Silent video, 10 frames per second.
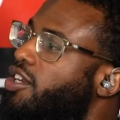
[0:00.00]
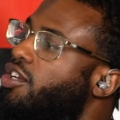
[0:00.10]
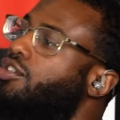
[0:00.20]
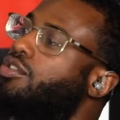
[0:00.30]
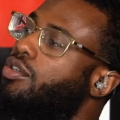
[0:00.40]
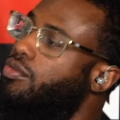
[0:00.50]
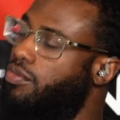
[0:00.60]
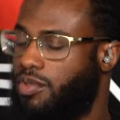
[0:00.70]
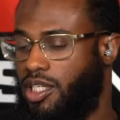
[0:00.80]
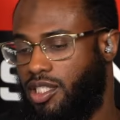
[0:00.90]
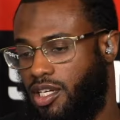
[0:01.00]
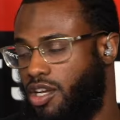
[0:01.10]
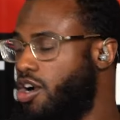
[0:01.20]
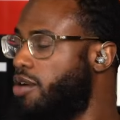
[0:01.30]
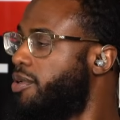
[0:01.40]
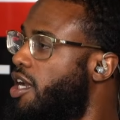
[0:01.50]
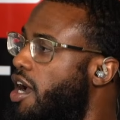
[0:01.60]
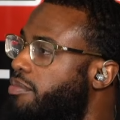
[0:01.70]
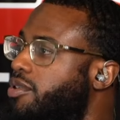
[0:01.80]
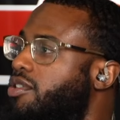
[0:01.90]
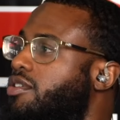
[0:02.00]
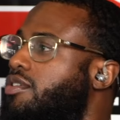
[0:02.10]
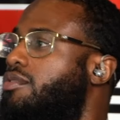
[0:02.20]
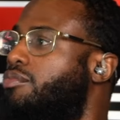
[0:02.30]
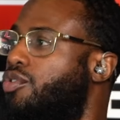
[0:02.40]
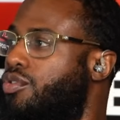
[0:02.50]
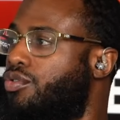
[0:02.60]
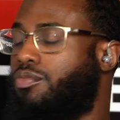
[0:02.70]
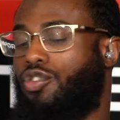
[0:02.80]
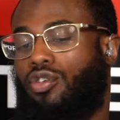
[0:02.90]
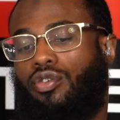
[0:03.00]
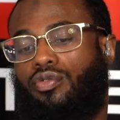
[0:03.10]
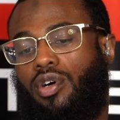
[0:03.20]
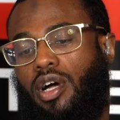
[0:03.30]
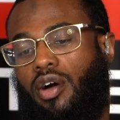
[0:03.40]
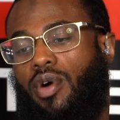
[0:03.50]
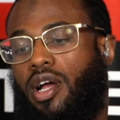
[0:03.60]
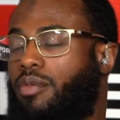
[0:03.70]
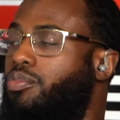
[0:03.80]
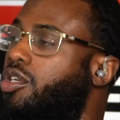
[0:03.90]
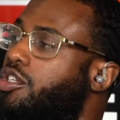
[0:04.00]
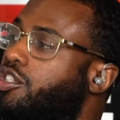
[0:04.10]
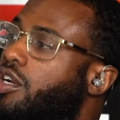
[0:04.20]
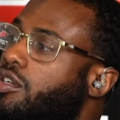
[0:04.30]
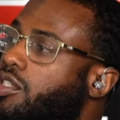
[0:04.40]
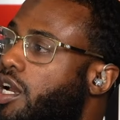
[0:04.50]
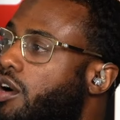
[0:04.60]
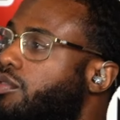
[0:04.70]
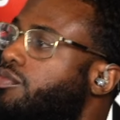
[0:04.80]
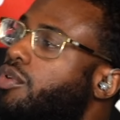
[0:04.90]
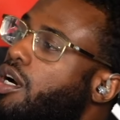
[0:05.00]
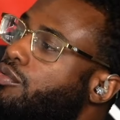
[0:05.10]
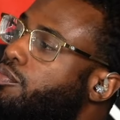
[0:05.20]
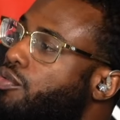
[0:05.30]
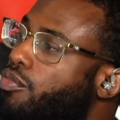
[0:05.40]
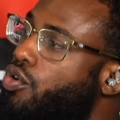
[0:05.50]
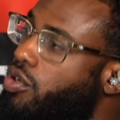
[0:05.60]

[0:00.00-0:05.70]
So I said Carbon Copy, boom. So I wound up putting the shirts out. When I was promoting the